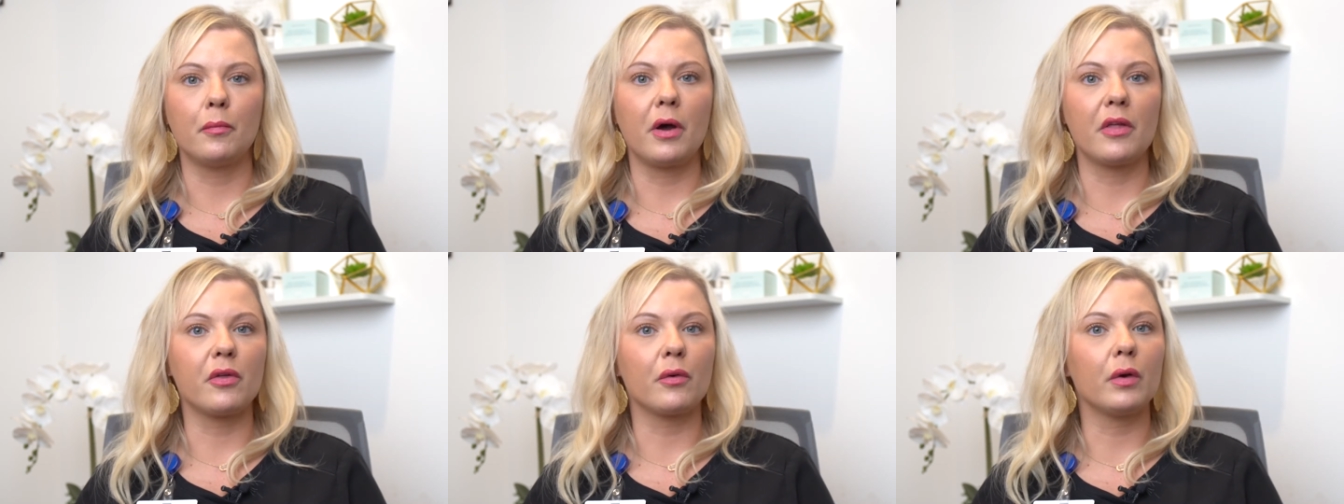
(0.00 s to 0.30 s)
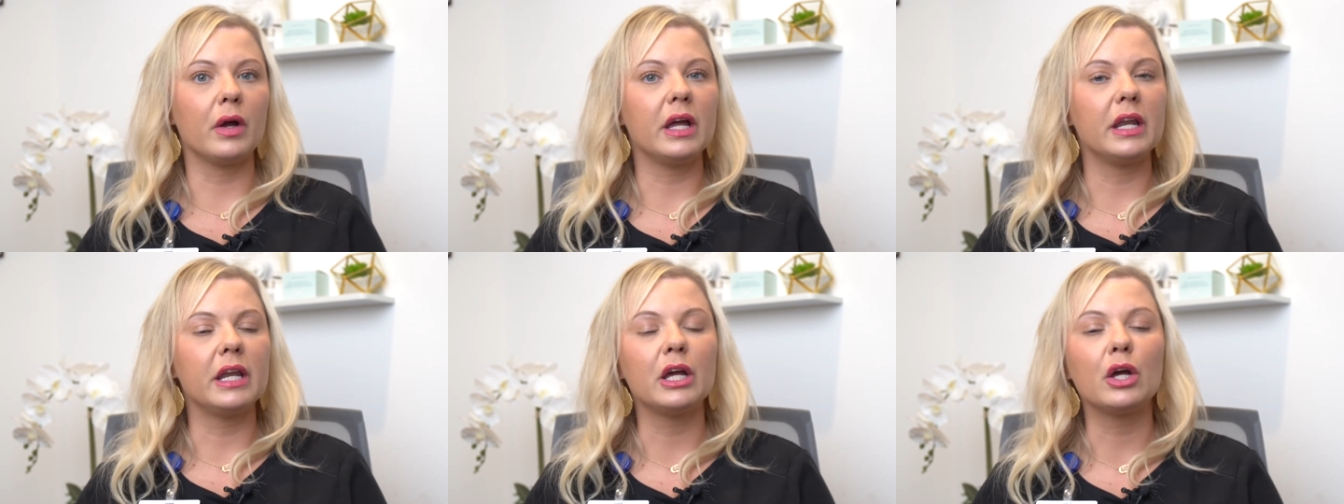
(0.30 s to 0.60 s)

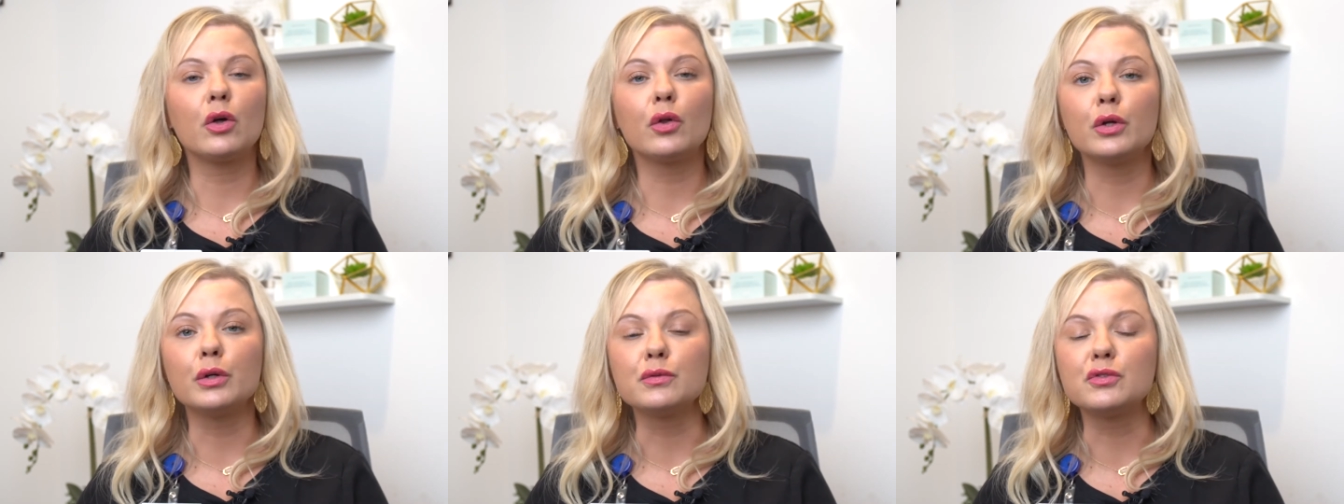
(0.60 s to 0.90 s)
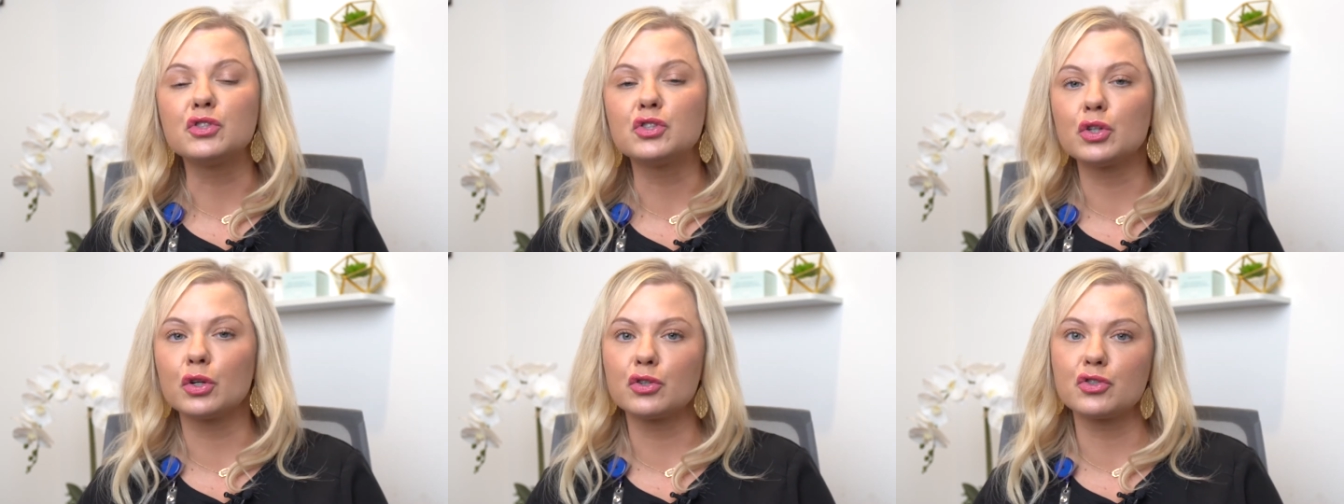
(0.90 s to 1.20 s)
whether it
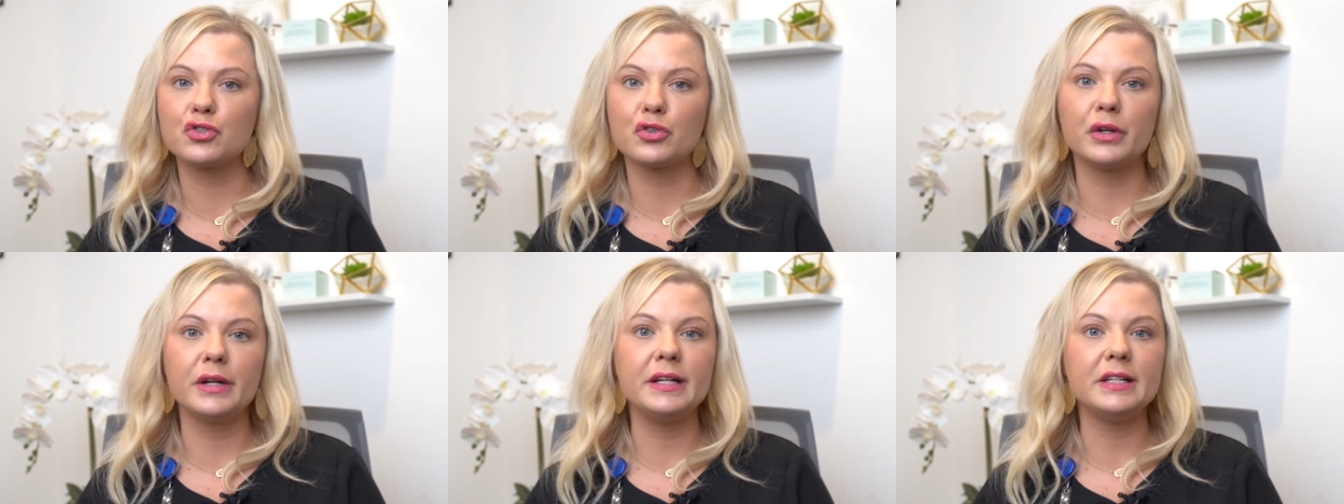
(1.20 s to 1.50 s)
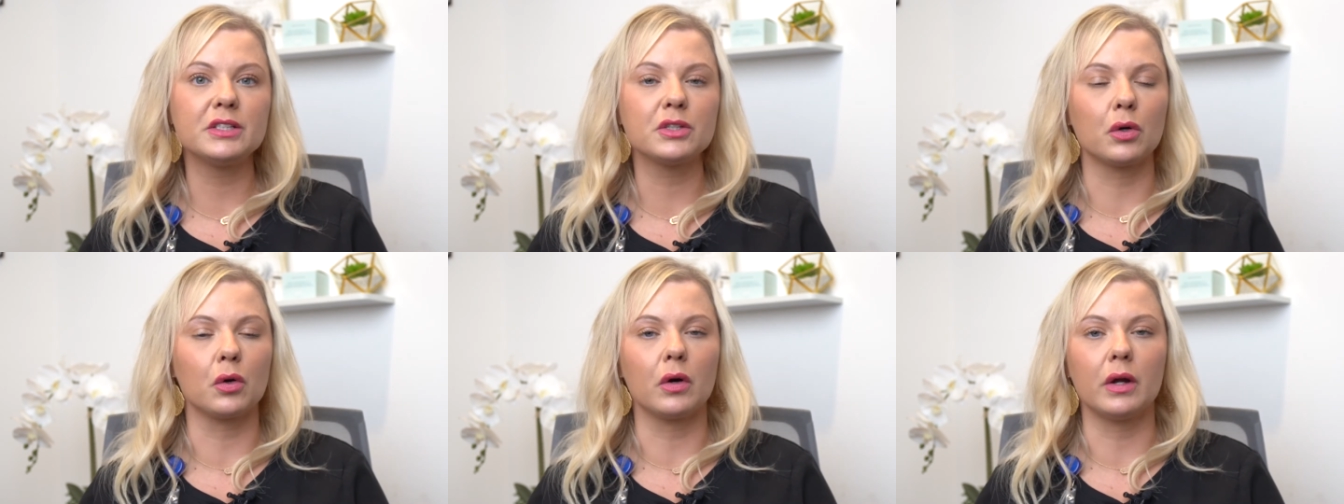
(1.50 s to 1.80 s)
includes
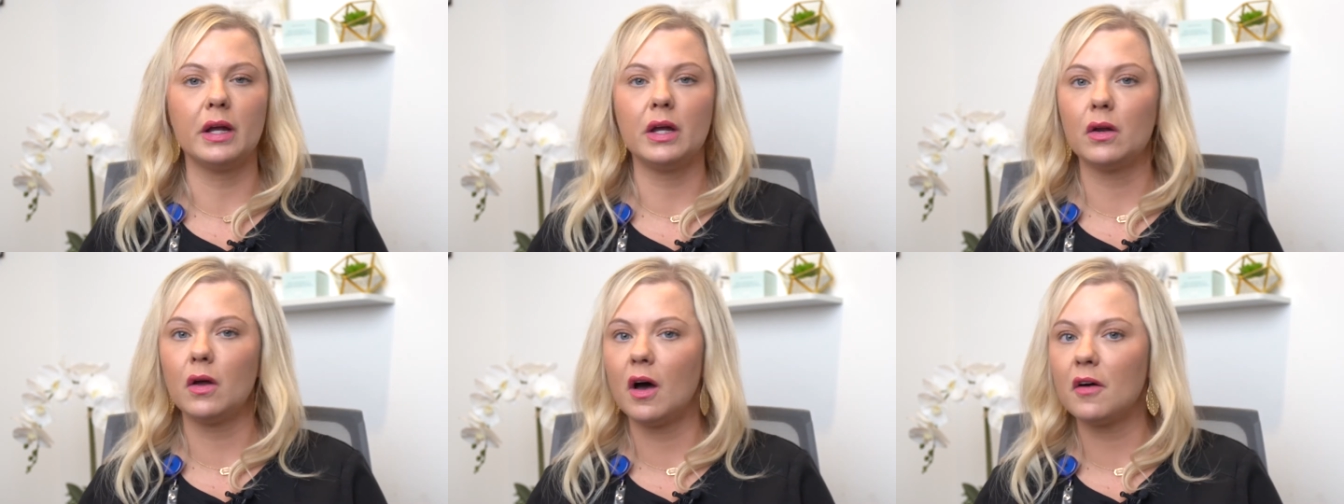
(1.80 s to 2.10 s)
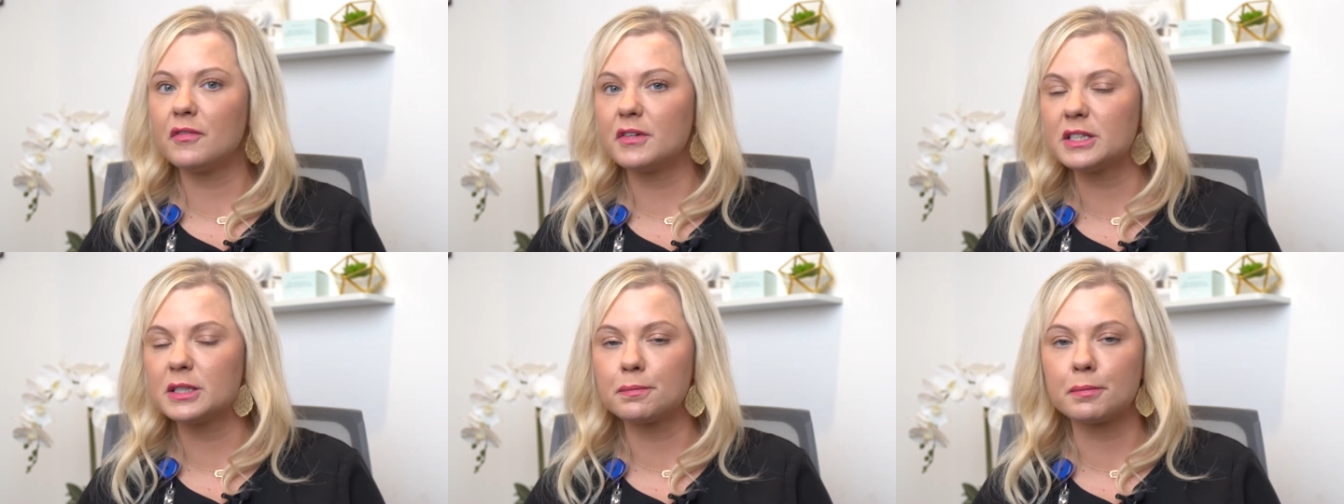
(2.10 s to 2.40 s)
surgeries or in office